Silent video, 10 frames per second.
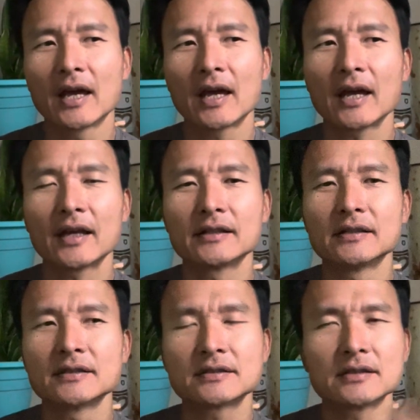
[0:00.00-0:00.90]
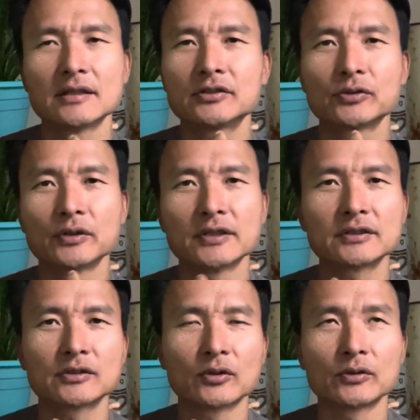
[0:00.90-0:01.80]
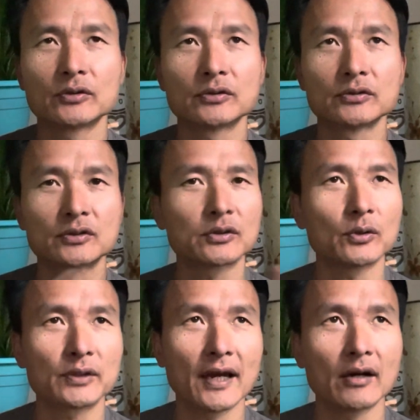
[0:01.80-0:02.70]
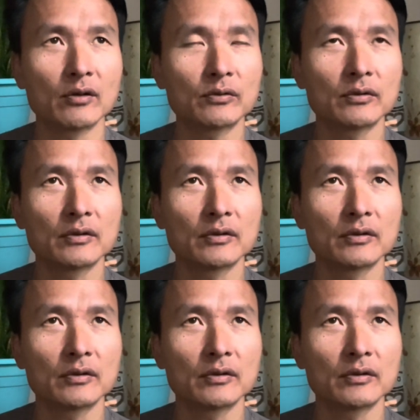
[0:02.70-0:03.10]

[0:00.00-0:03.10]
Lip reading: And this issue isn't going to slow down